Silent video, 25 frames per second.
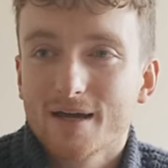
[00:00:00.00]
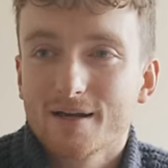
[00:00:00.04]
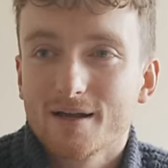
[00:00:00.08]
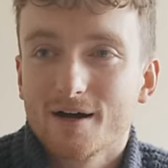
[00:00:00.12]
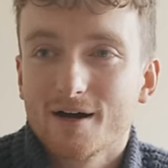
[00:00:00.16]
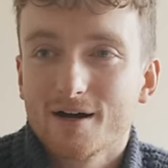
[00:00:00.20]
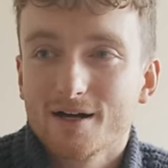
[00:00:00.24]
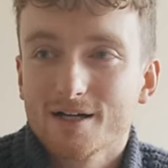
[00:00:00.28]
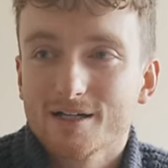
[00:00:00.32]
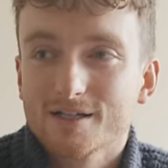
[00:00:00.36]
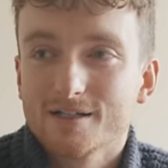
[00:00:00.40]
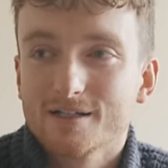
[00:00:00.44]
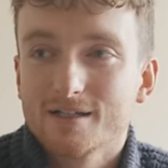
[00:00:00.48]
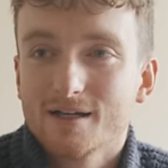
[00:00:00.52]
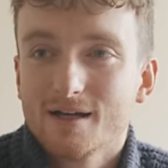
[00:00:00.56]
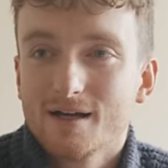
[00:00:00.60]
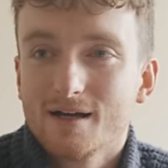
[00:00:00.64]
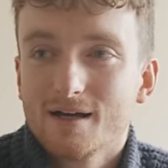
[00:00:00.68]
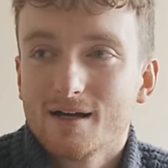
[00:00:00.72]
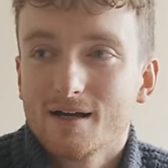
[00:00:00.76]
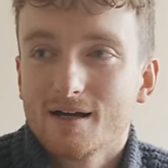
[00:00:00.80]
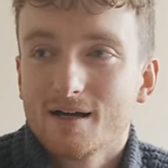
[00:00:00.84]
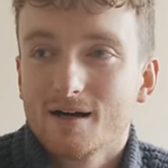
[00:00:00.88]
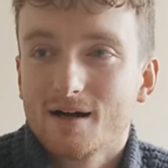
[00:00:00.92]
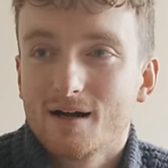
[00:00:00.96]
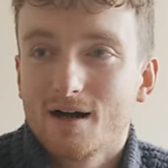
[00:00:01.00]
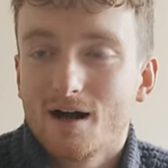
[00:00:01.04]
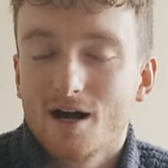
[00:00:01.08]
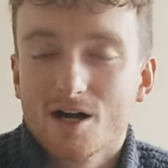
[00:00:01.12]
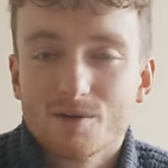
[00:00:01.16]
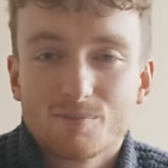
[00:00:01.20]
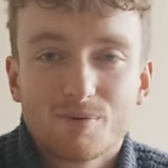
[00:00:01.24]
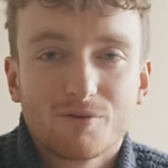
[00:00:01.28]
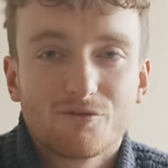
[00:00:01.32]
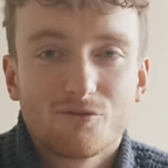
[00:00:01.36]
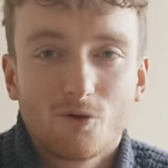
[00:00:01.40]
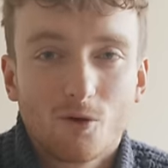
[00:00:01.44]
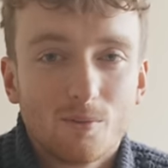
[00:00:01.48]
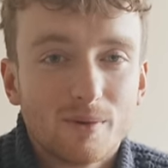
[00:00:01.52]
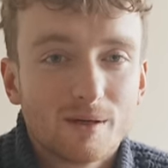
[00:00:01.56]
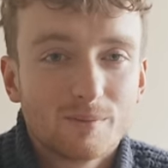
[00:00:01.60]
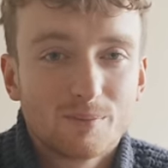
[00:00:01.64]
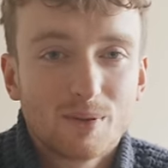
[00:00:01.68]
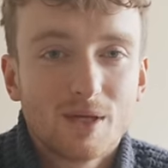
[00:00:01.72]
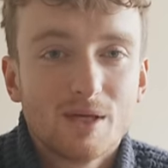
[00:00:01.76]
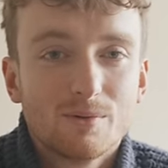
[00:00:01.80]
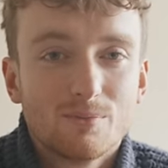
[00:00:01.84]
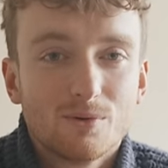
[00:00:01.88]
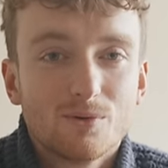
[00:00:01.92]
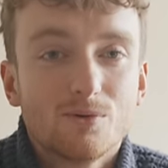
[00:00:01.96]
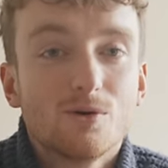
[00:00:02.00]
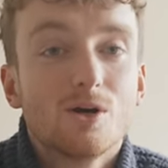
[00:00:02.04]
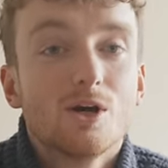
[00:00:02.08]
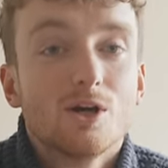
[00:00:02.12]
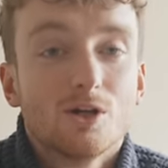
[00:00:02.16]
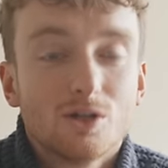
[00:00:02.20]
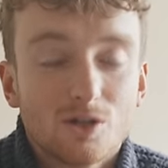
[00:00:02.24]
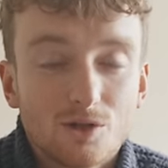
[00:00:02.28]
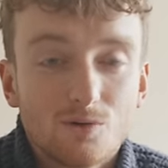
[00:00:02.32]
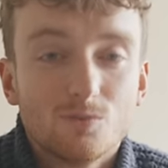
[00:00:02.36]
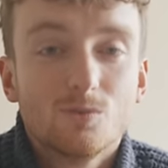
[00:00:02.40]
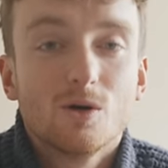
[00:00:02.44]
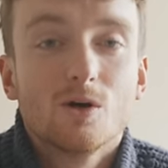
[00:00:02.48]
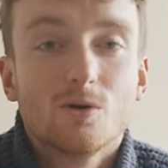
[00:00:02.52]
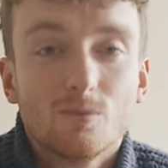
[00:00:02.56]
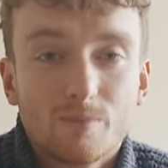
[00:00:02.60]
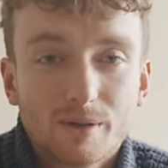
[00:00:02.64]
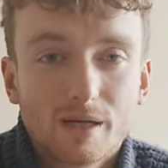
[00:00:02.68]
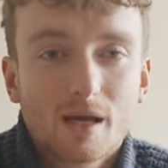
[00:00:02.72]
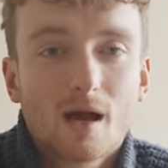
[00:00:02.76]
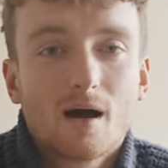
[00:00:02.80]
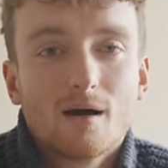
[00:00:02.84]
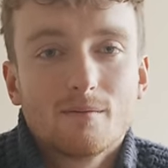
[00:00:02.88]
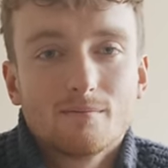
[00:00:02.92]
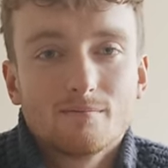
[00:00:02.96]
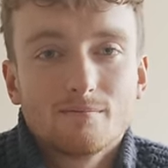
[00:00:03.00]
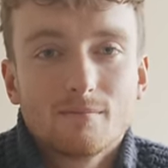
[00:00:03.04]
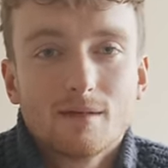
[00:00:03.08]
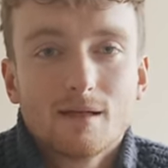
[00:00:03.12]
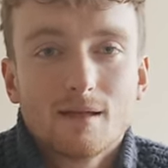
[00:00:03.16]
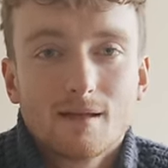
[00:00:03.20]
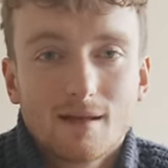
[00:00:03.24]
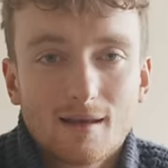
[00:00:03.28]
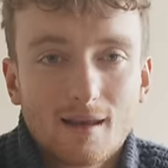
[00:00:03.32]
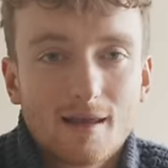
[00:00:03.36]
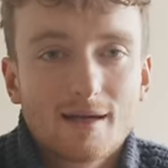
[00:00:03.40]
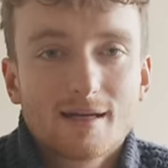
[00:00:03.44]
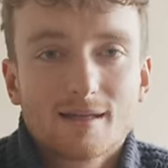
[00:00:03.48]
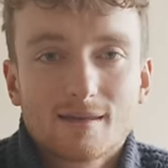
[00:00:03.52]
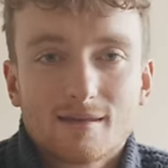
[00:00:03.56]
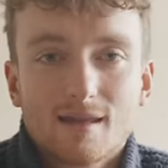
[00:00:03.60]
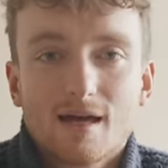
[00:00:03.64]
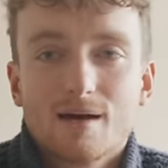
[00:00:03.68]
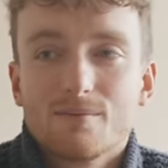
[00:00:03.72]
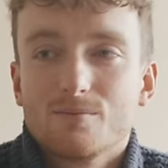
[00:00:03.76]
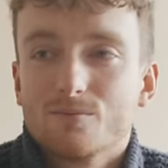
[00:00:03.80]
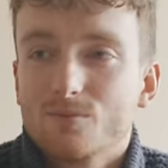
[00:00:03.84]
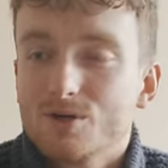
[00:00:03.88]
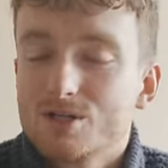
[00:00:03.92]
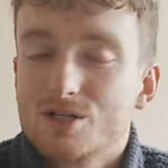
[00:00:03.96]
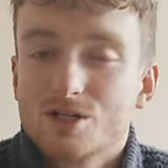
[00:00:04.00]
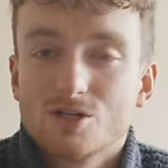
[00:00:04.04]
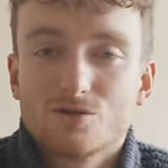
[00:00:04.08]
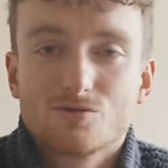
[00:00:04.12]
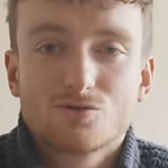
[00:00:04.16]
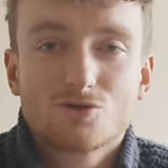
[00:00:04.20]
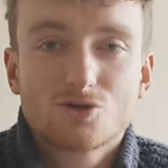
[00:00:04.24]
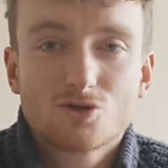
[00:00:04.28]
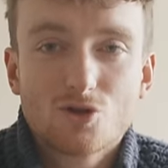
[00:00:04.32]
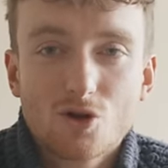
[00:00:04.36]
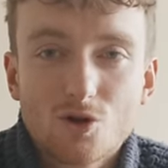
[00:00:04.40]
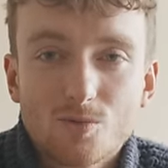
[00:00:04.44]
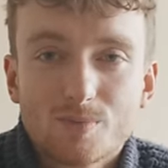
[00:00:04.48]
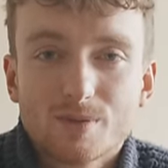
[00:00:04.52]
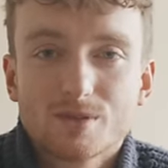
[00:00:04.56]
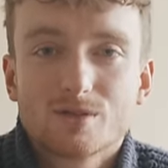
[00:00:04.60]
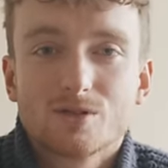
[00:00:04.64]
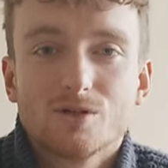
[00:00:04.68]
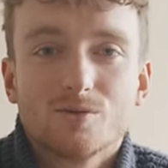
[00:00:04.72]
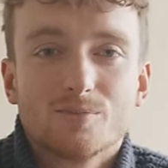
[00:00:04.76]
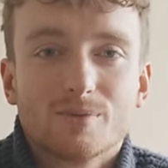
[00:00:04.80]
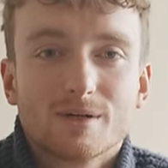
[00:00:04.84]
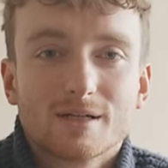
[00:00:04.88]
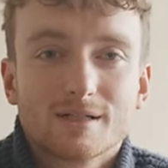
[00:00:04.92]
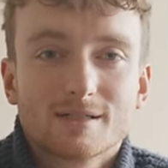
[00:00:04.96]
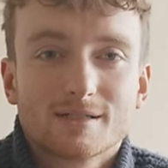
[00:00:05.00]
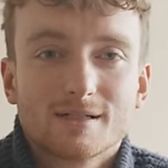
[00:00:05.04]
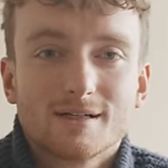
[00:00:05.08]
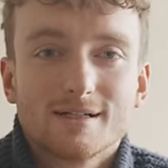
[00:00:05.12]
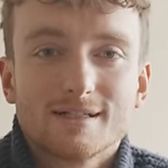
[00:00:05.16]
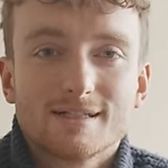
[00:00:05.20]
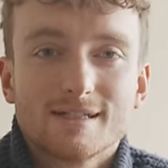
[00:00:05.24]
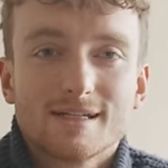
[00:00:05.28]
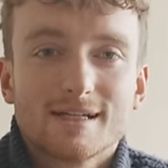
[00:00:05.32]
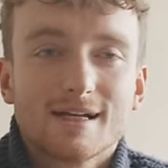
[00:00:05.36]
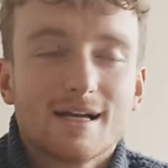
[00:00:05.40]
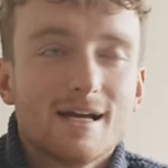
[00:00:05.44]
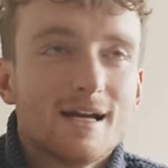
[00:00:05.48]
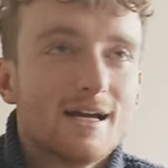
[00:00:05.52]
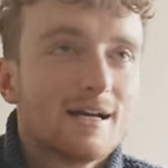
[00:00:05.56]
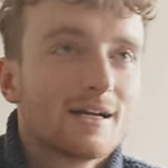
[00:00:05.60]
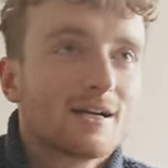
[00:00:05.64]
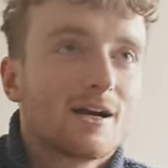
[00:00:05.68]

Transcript: and high high performing people, you will become like them, which is super, super exciting.